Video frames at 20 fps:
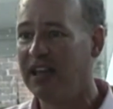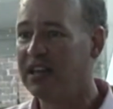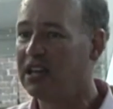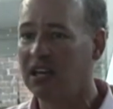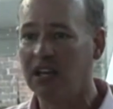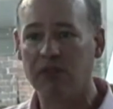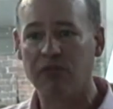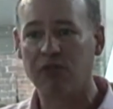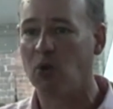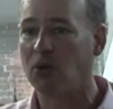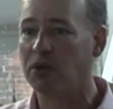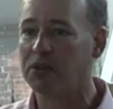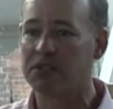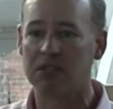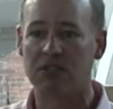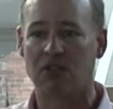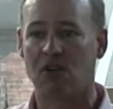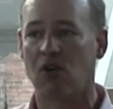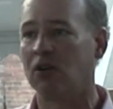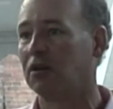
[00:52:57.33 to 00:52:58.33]
And of course,
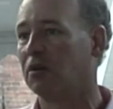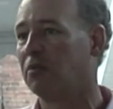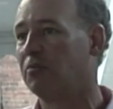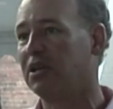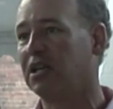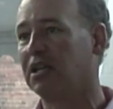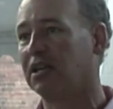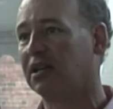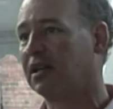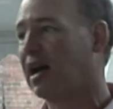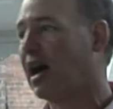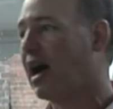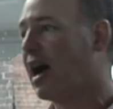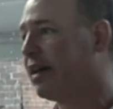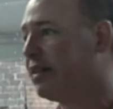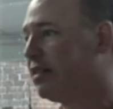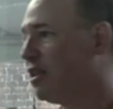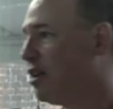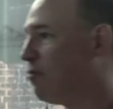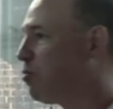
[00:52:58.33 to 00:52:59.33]
it's going to be a
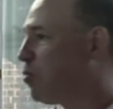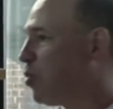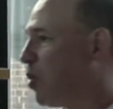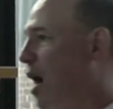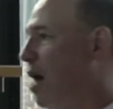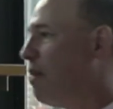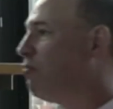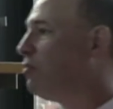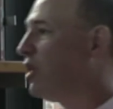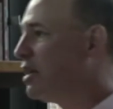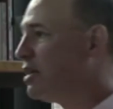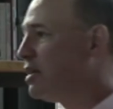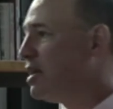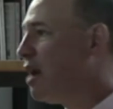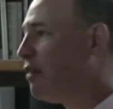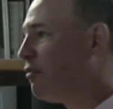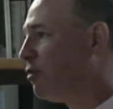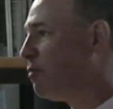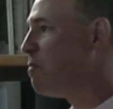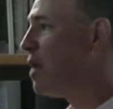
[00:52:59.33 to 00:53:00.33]
guy that probably
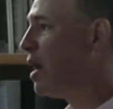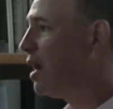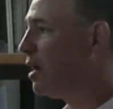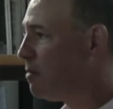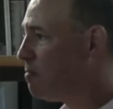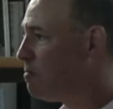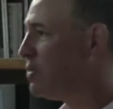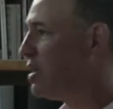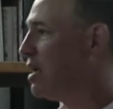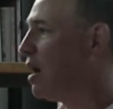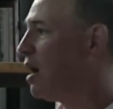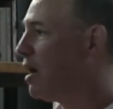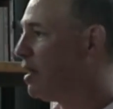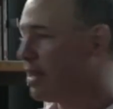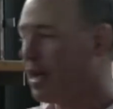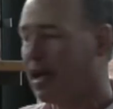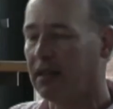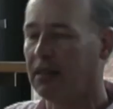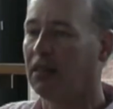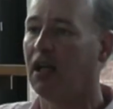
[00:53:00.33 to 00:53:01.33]
never made it
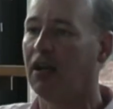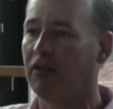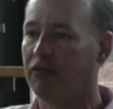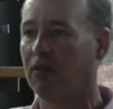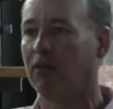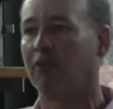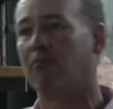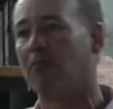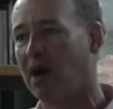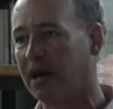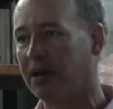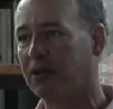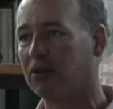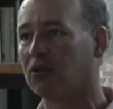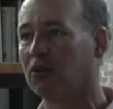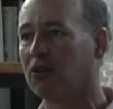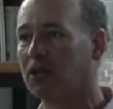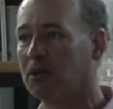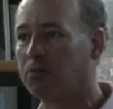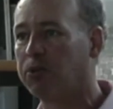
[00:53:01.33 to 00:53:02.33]
beyond that level of
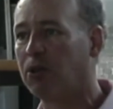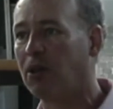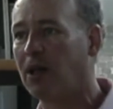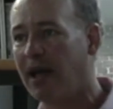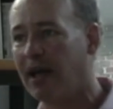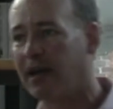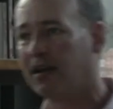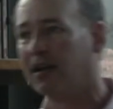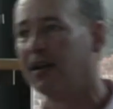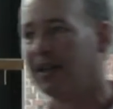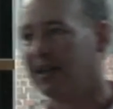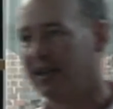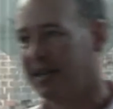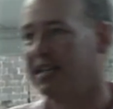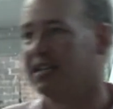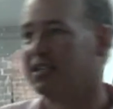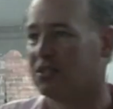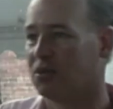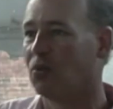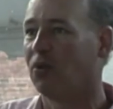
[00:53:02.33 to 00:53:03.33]
minor league play.
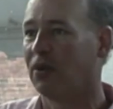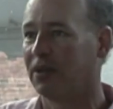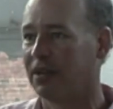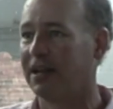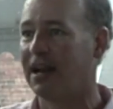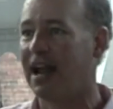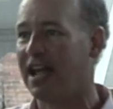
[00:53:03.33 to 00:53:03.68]
He's the one that